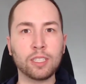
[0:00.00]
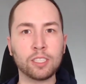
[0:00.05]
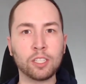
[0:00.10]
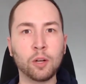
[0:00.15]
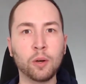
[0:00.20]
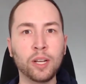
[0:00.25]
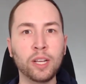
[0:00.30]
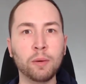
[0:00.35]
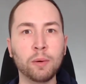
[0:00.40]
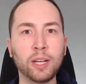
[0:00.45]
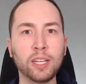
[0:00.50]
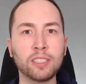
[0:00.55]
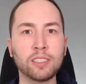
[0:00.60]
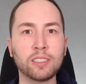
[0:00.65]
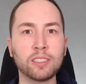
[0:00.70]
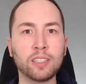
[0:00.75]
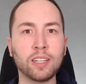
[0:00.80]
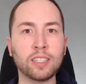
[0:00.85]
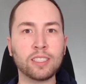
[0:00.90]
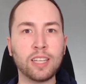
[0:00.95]
So
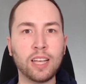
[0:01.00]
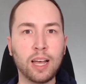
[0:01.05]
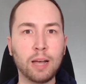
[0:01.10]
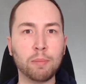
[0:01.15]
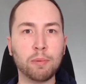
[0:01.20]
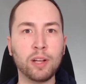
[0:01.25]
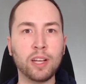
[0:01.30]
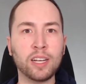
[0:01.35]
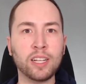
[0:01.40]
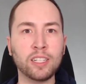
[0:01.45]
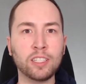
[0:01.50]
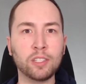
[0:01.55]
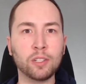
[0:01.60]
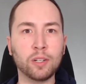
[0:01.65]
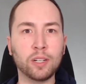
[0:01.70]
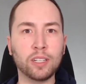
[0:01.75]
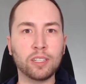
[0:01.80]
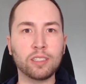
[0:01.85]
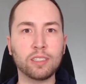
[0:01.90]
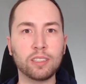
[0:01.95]
anyways, let's hop right into
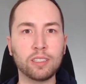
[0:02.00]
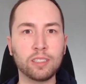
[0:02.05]
it.